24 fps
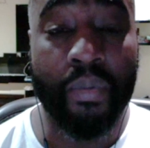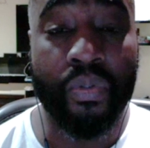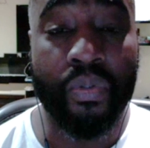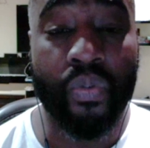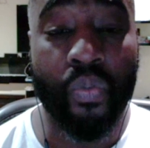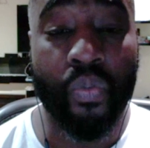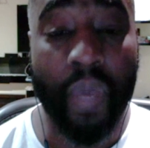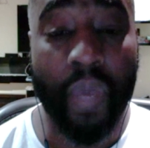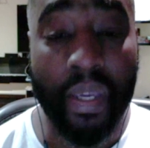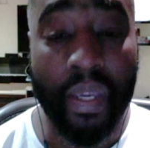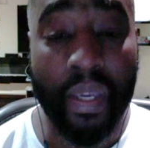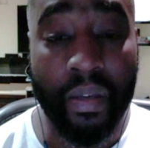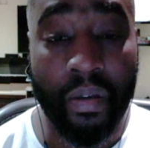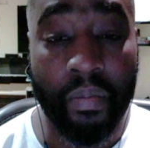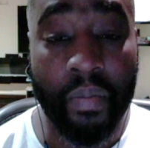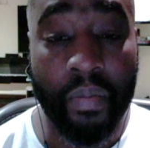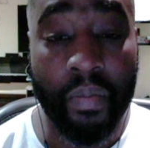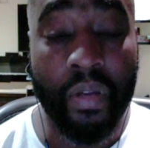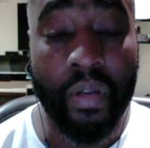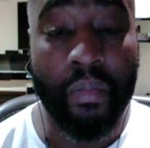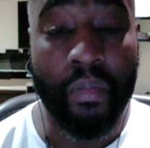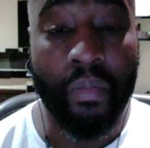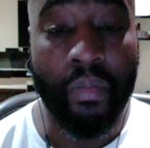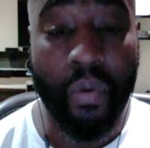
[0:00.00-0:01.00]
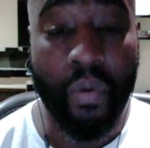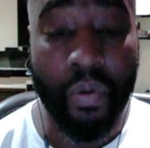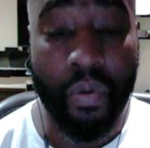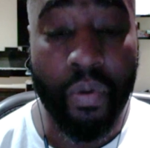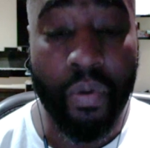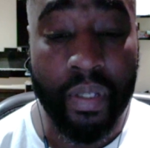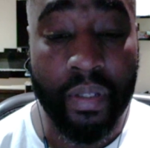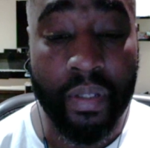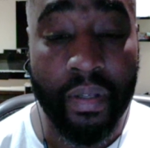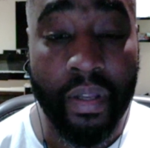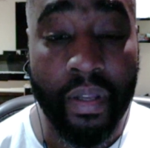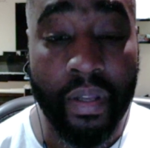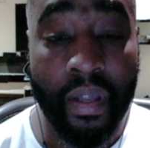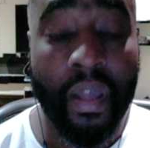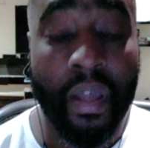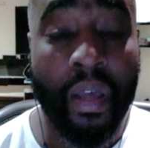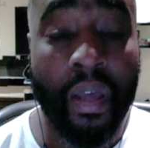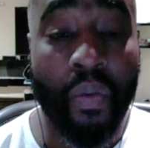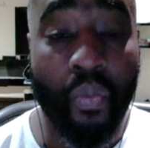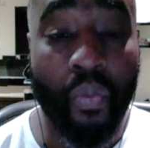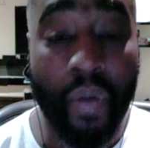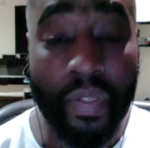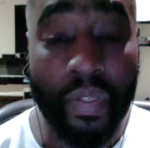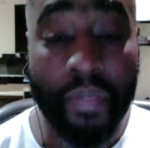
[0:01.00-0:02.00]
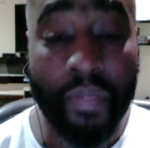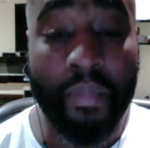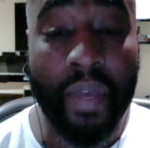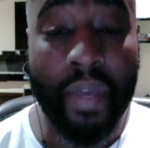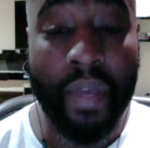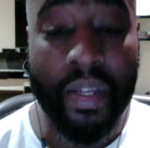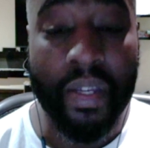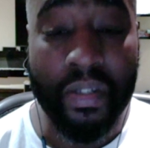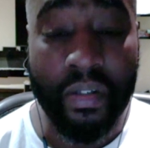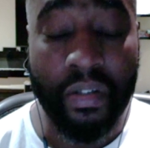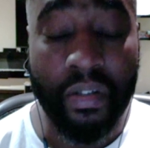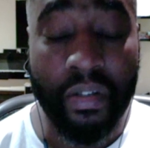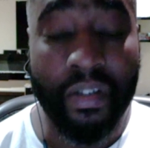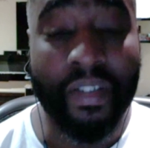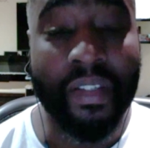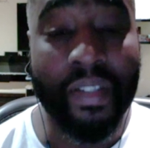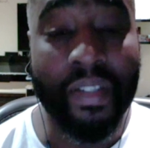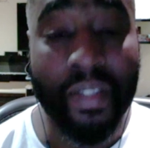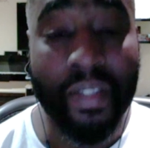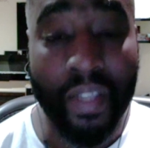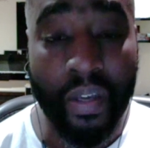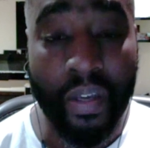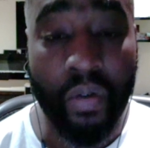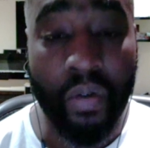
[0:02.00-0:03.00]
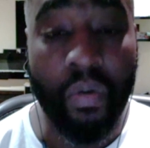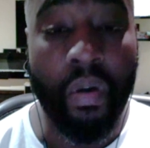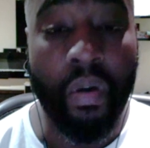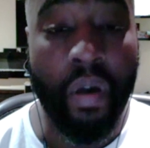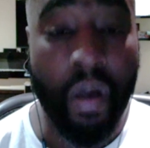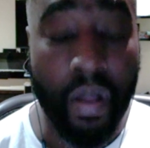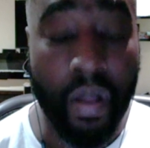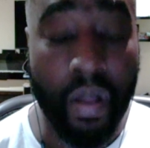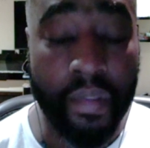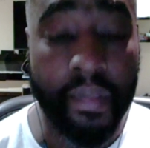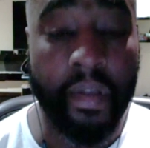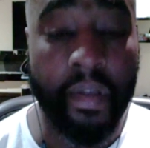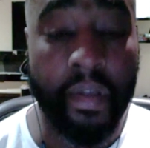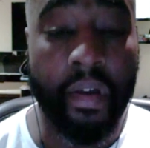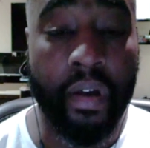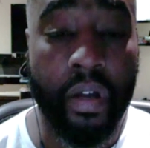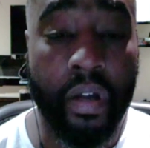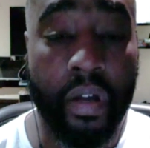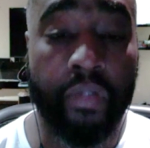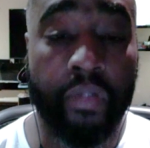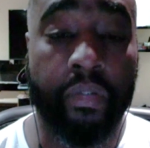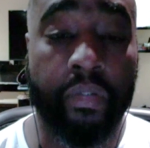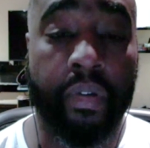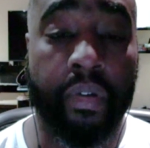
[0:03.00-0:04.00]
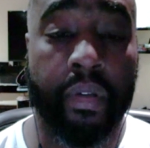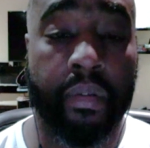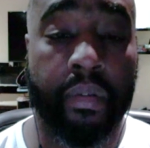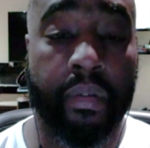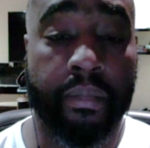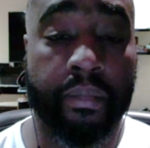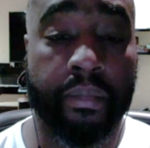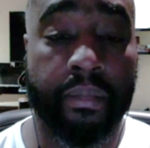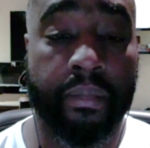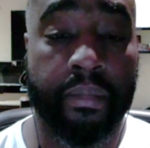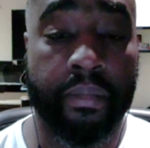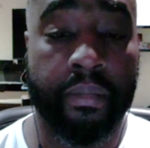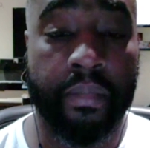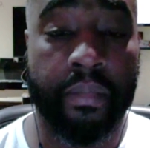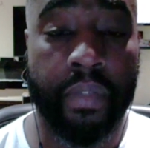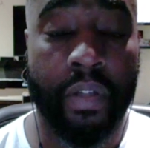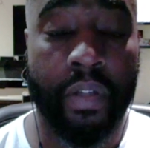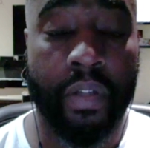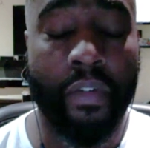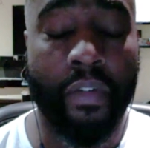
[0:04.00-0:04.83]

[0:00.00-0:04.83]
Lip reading: wake up in the morning with my sugar still under 100 from